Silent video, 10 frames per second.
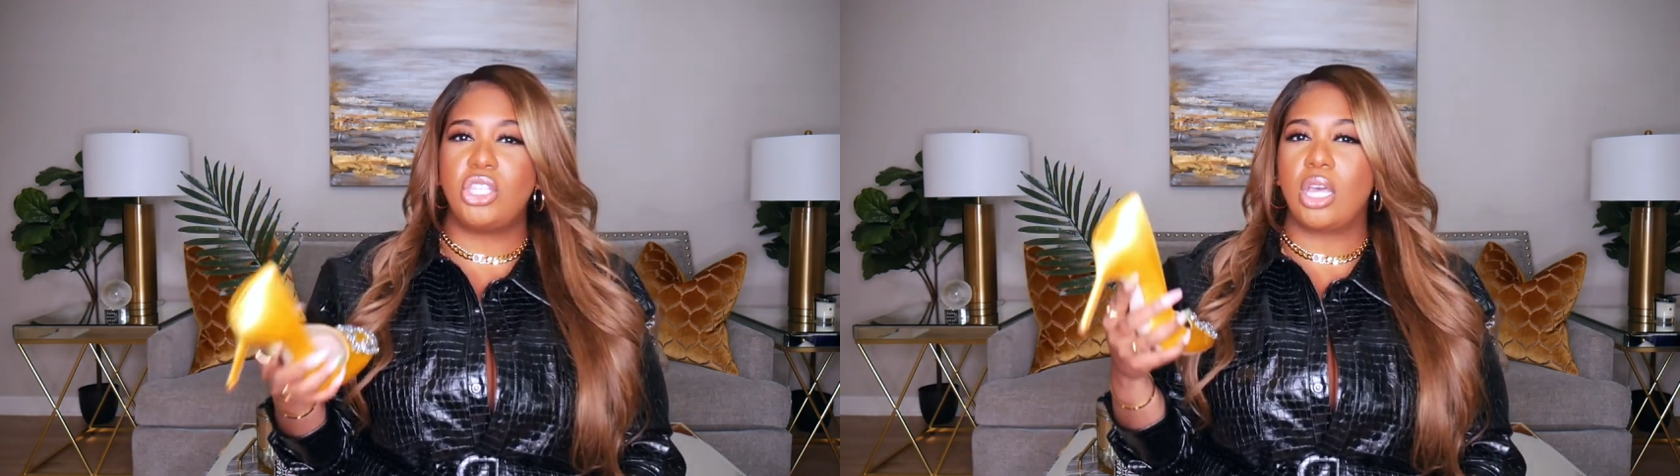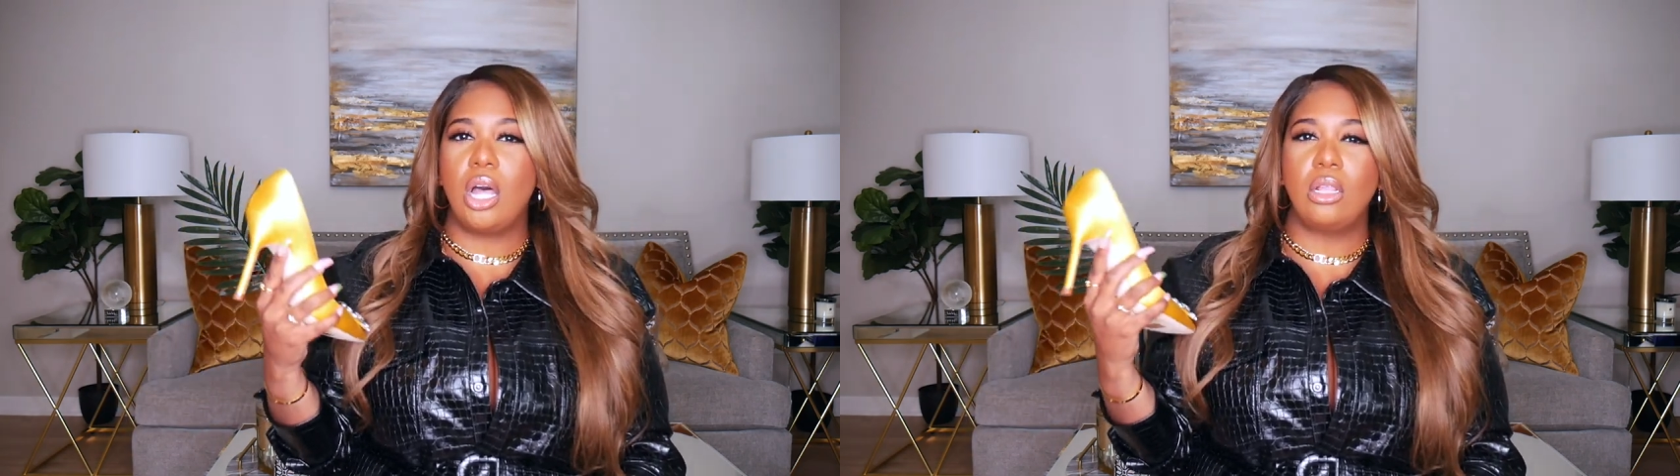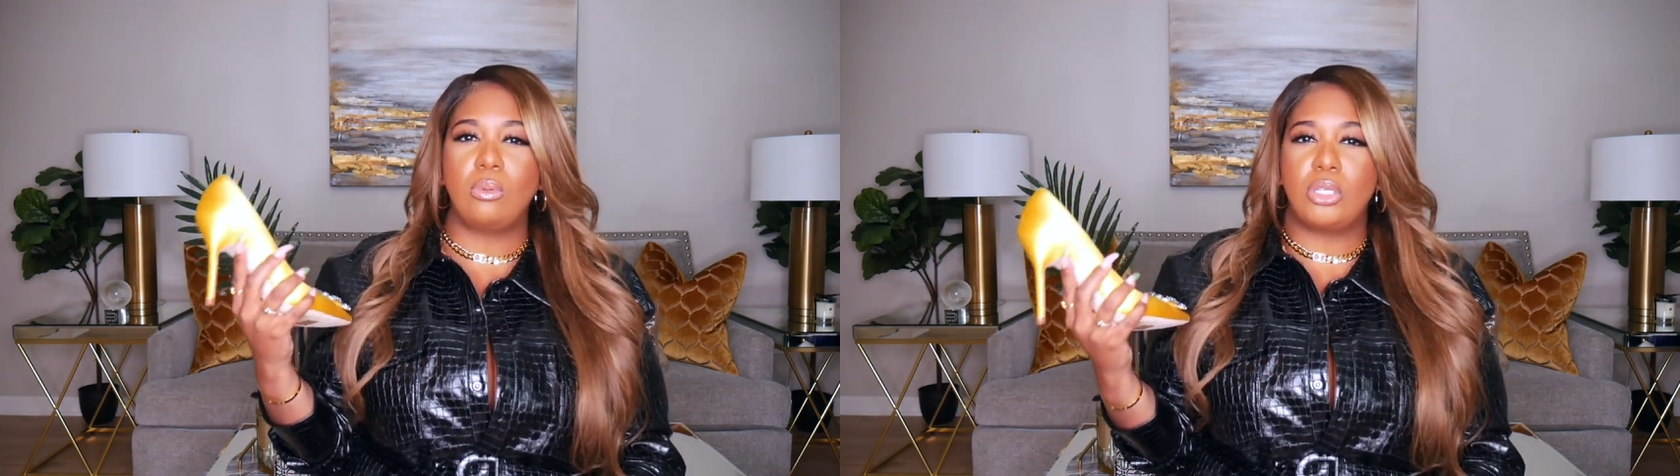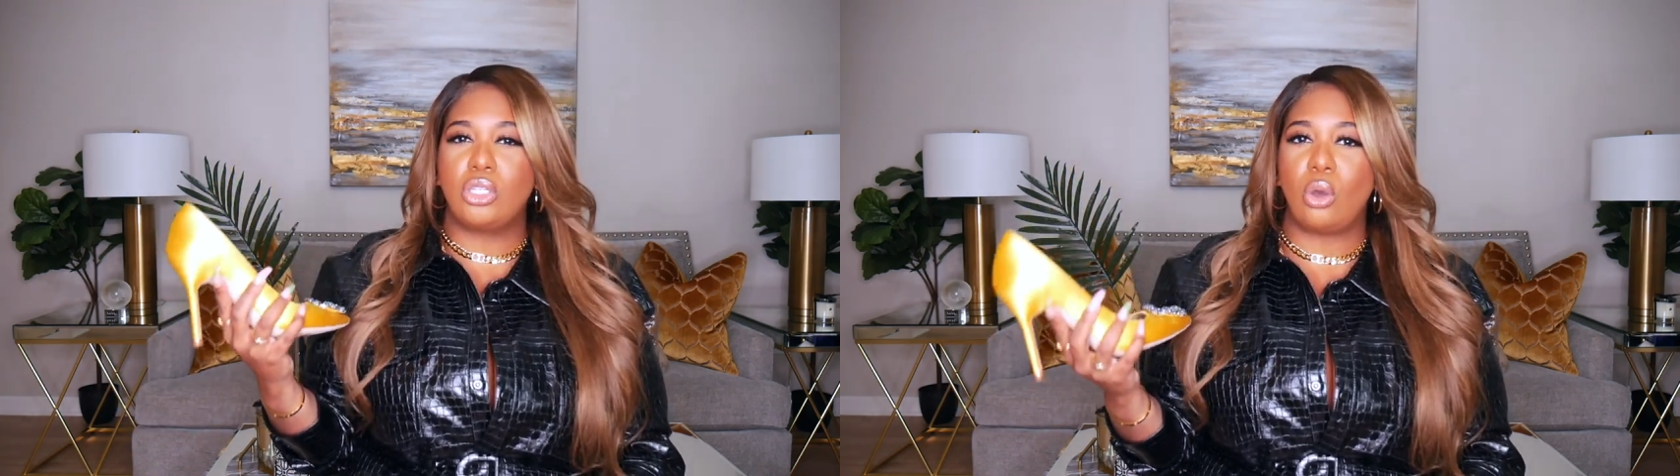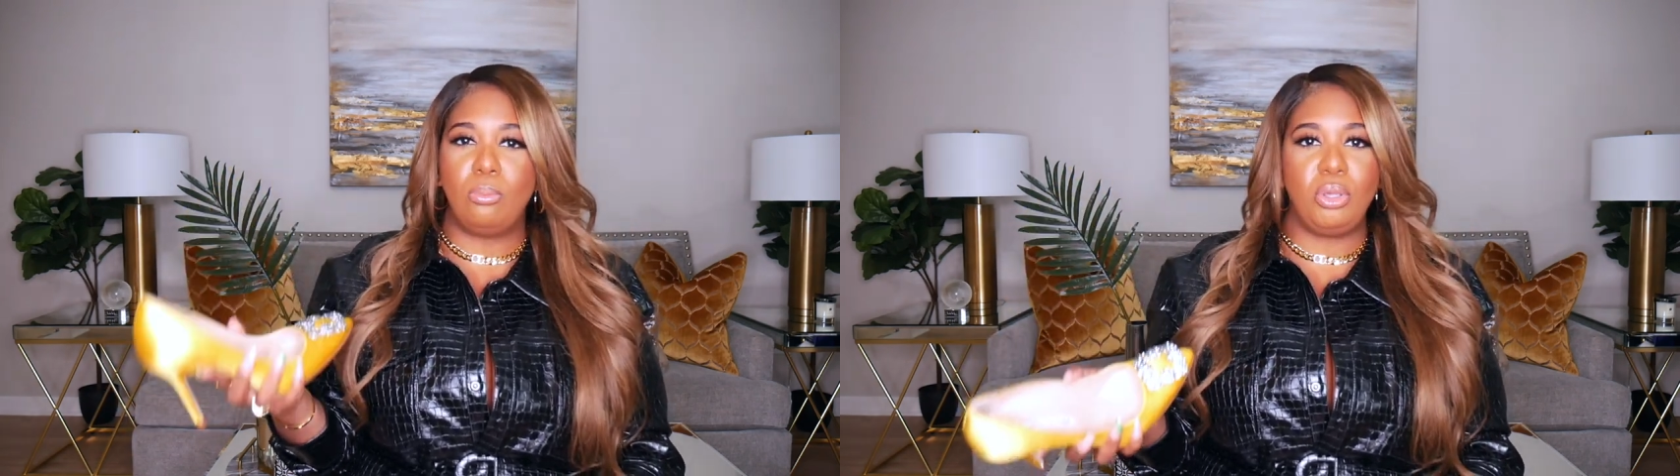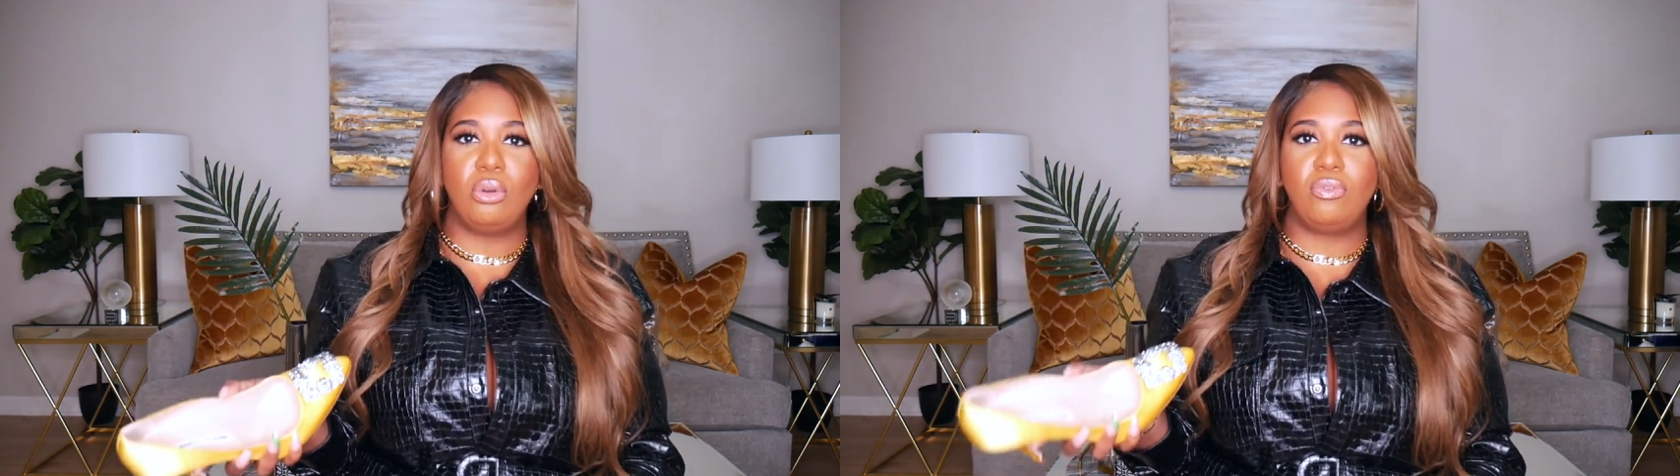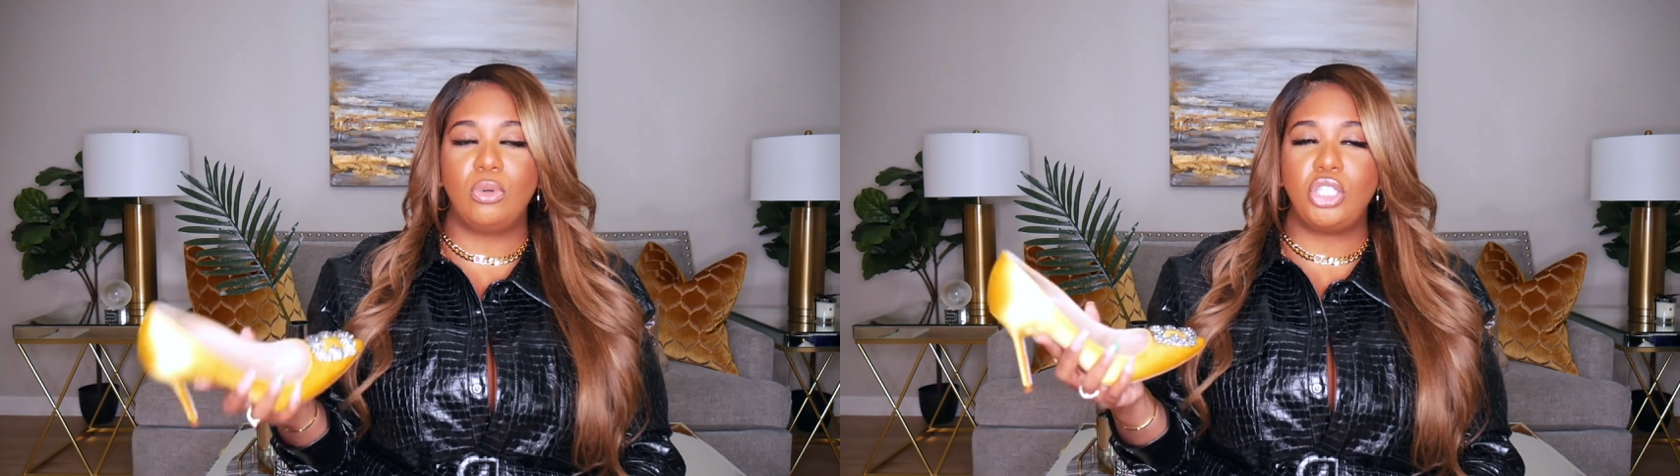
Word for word: The color was so beautiful.